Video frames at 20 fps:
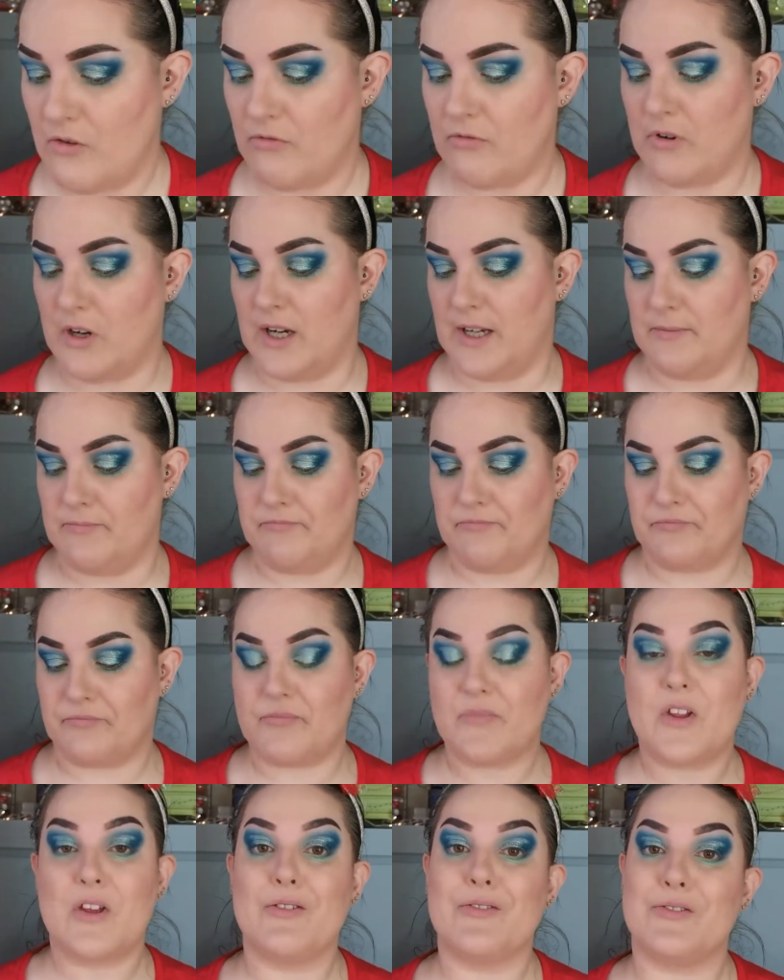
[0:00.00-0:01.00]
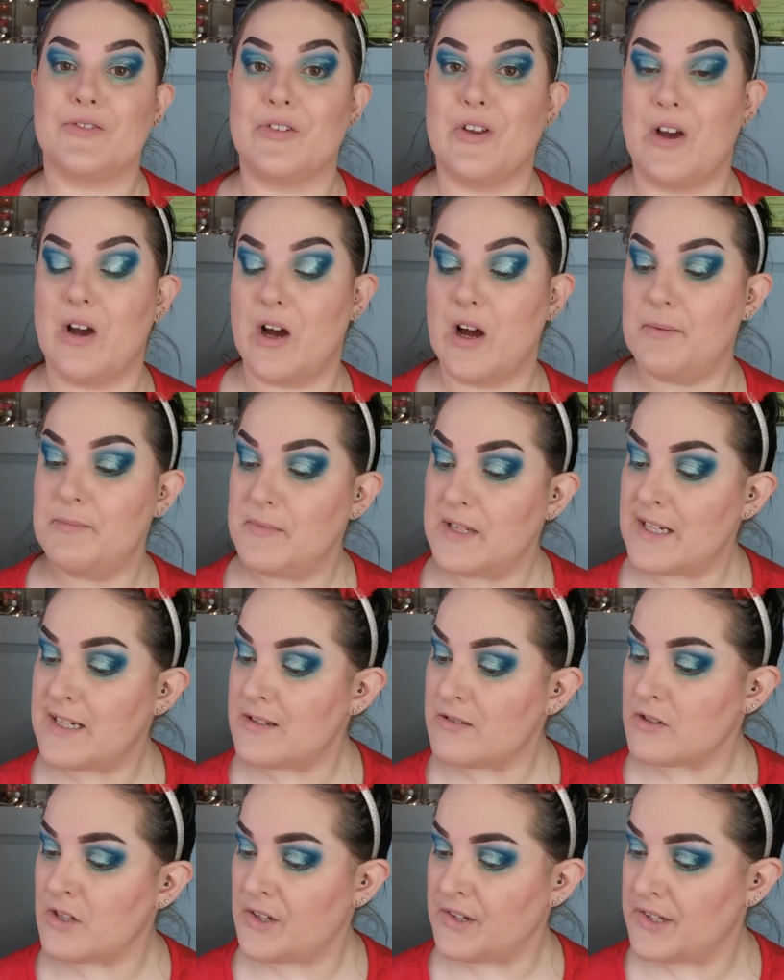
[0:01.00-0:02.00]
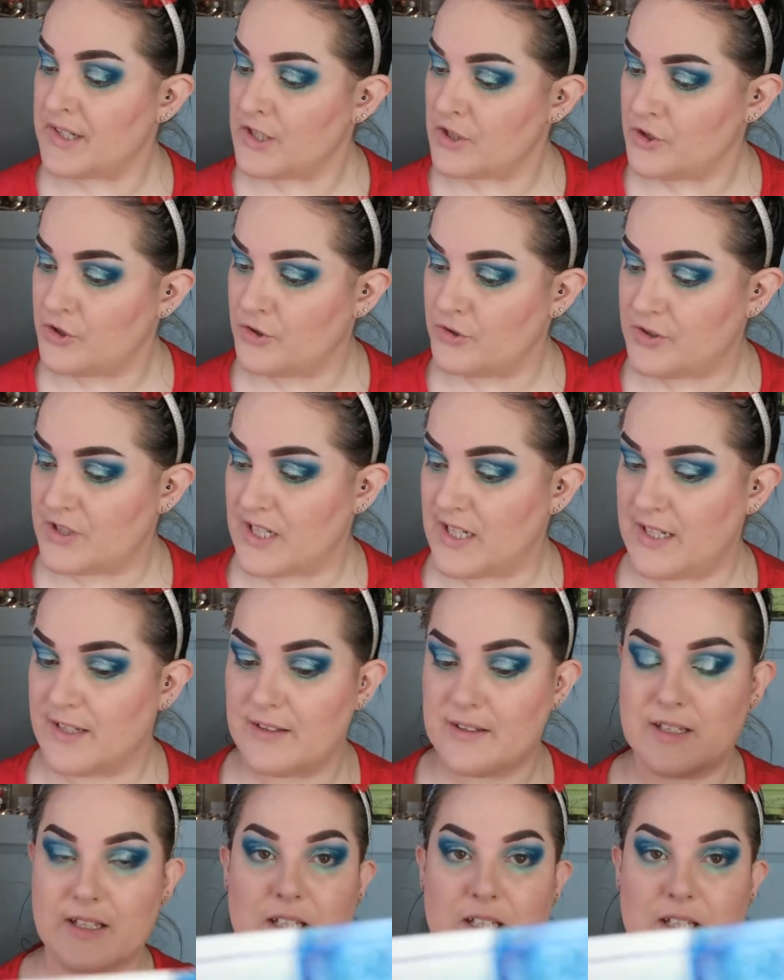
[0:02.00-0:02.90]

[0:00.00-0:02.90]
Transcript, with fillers: Right, so I'm now going to take